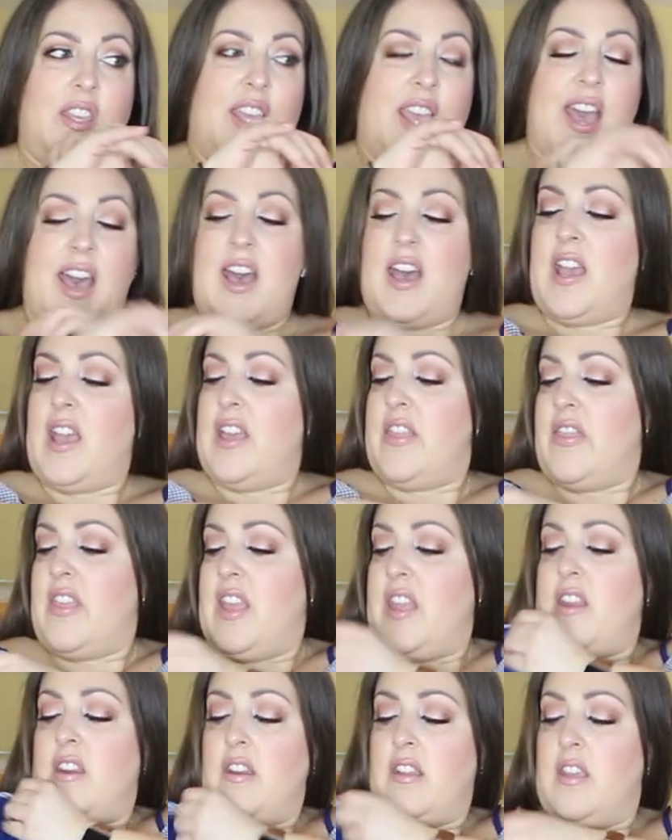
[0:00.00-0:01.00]
yeah, and
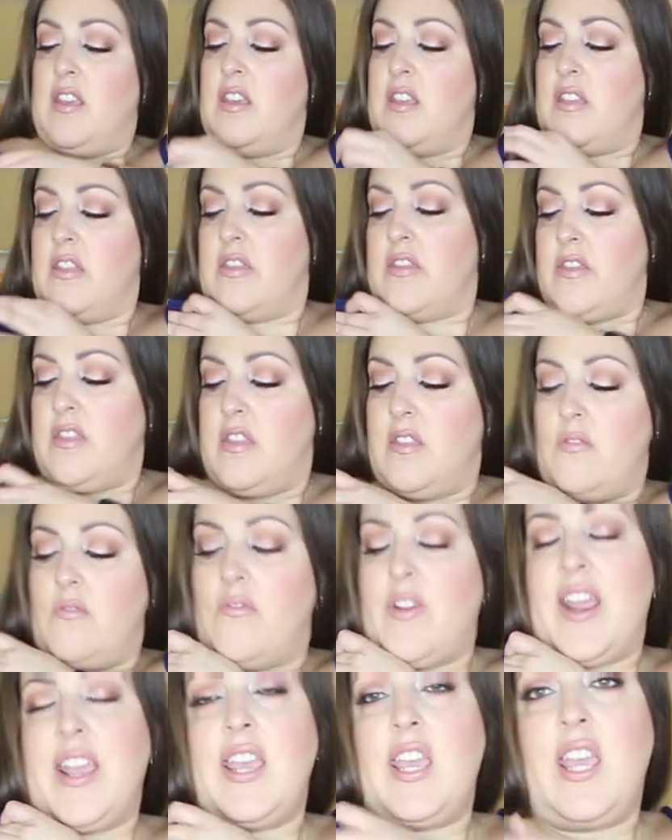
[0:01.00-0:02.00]
then
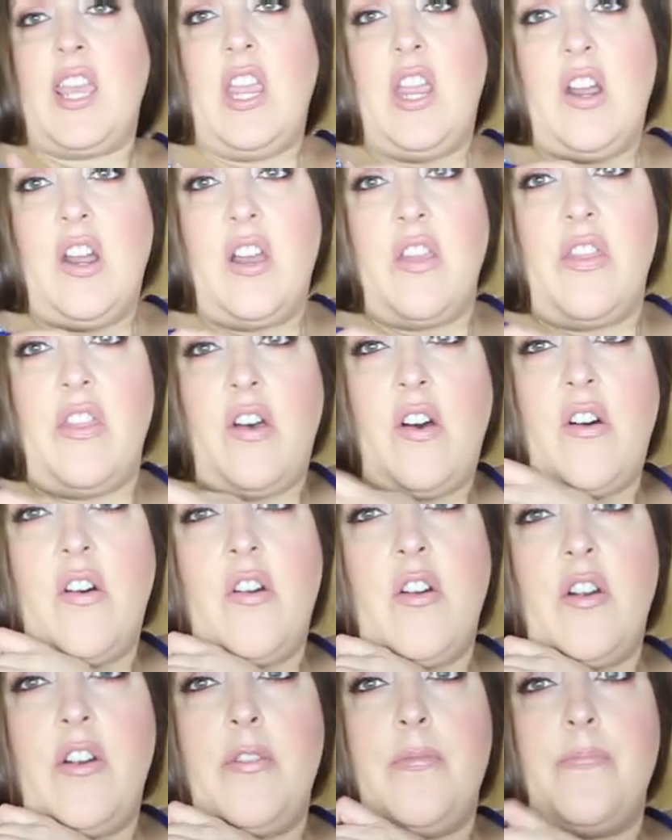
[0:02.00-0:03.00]
right here on the
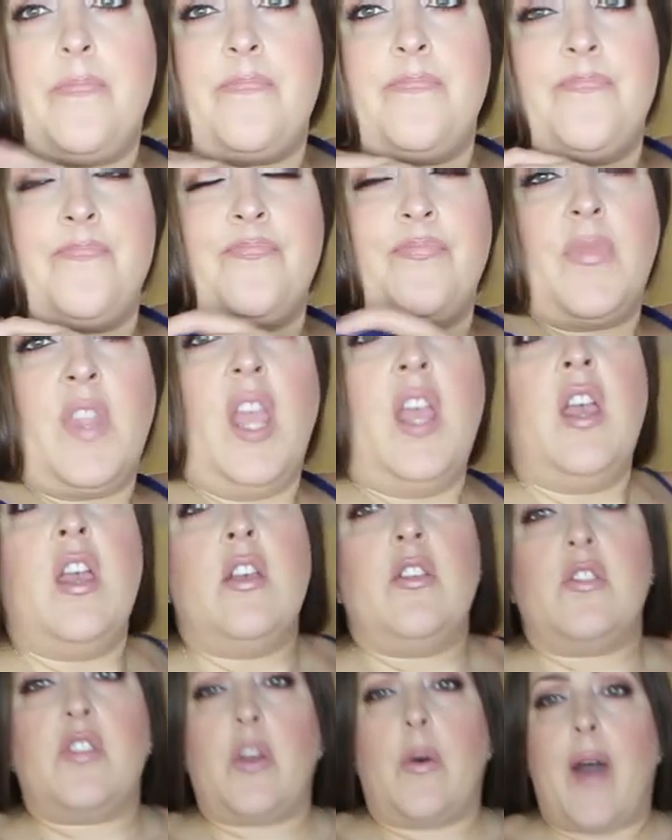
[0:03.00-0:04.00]
arm.
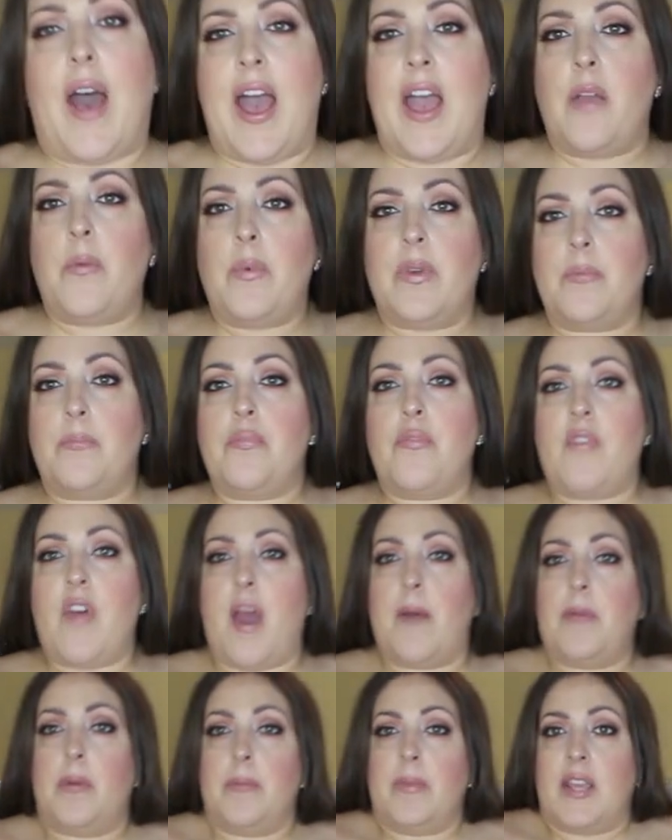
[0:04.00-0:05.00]
So I would
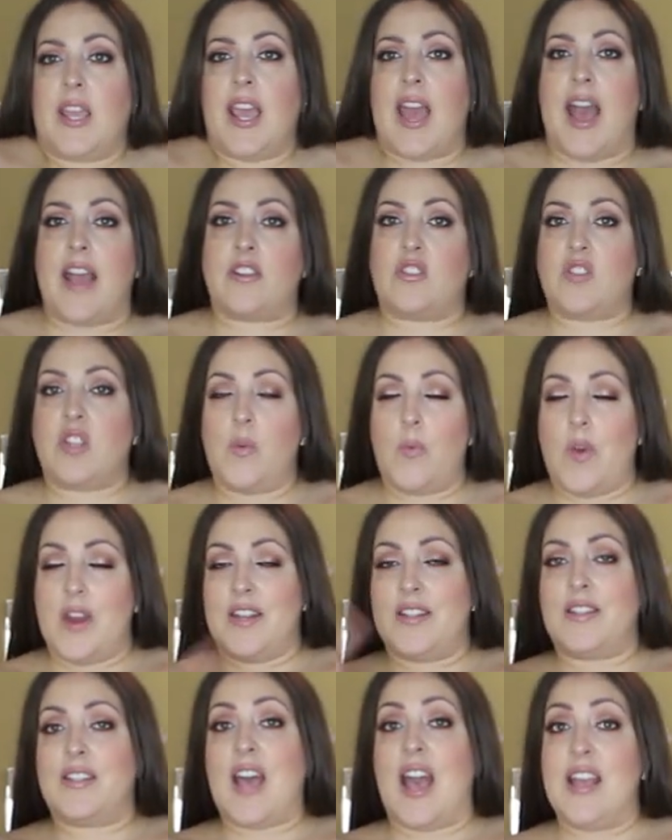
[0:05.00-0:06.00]
probably actually
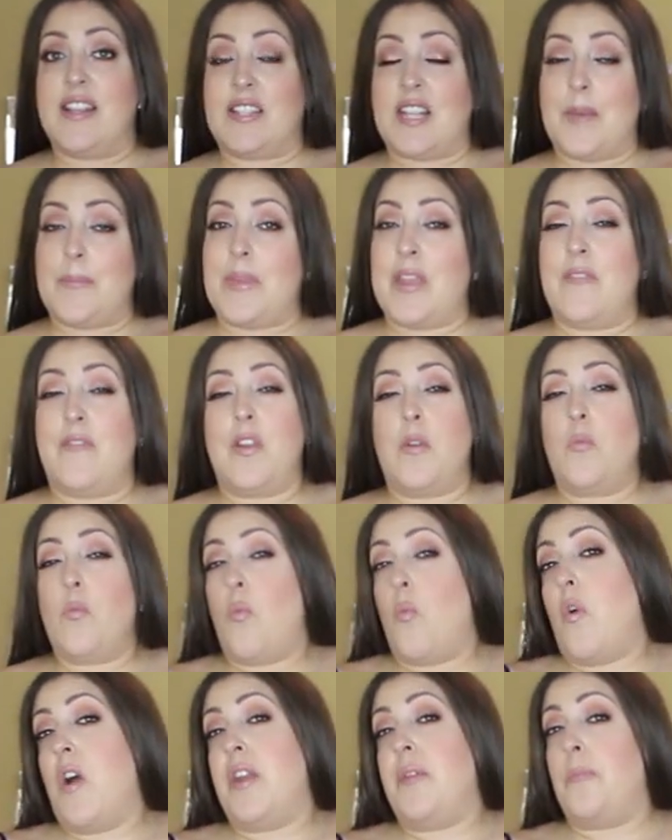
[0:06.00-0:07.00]
want to size up
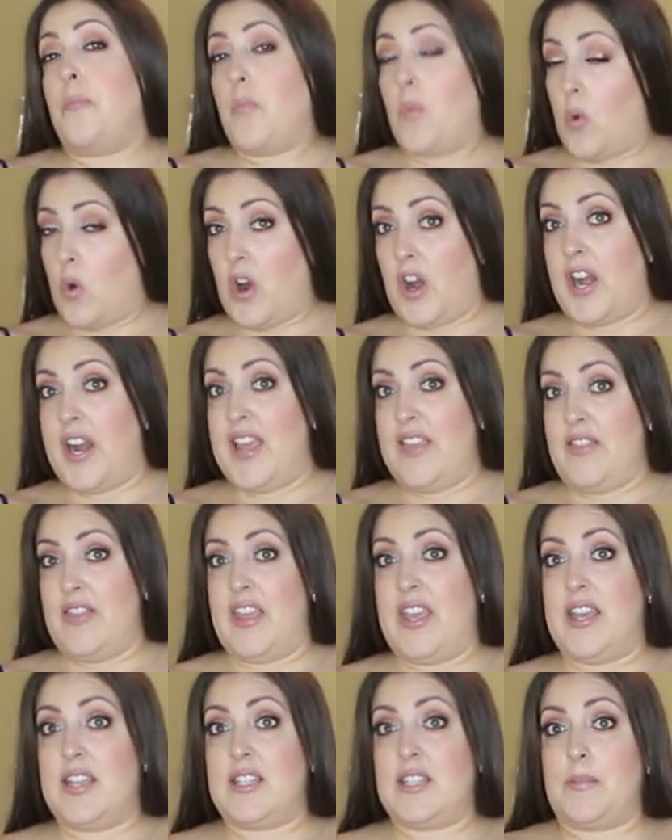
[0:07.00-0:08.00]
even one more in
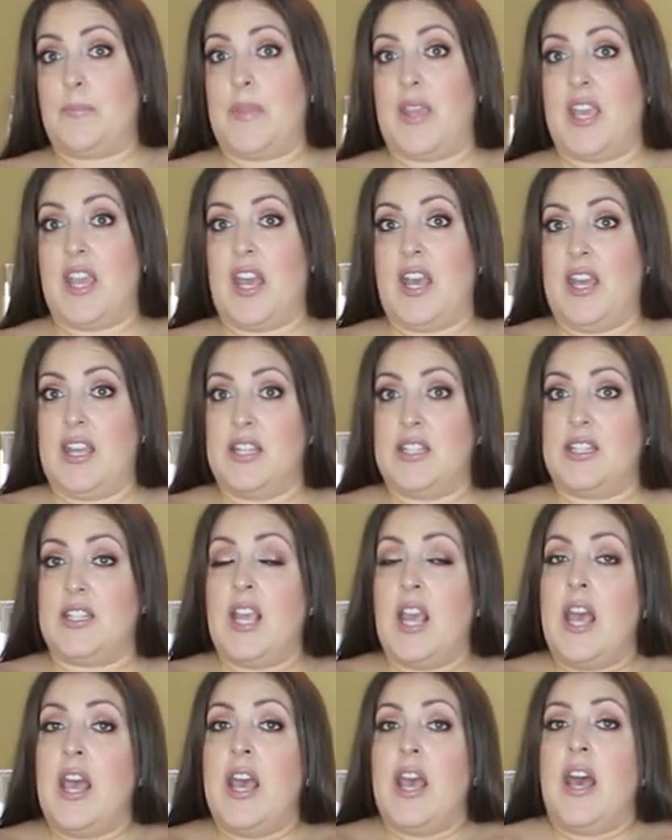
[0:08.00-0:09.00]
this because
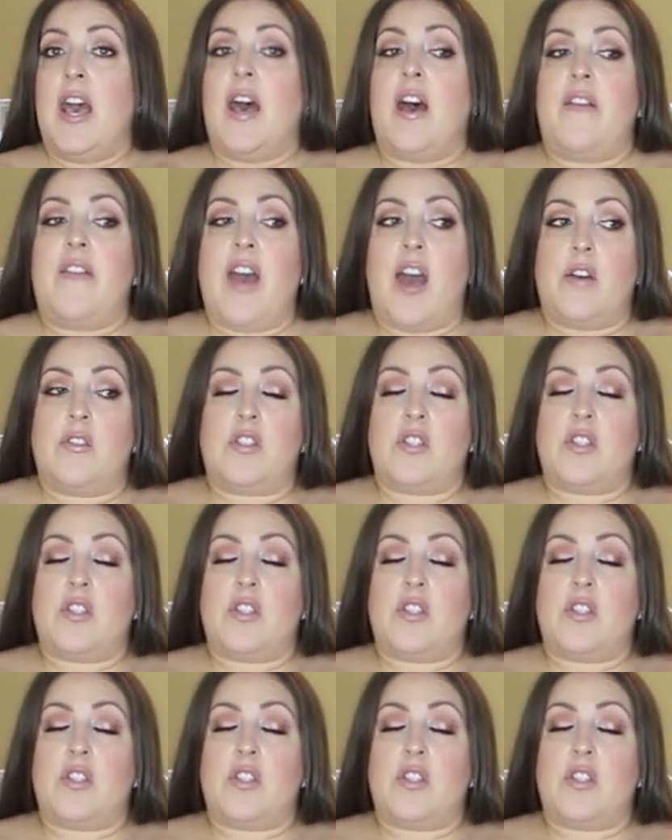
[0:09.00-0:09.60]
of how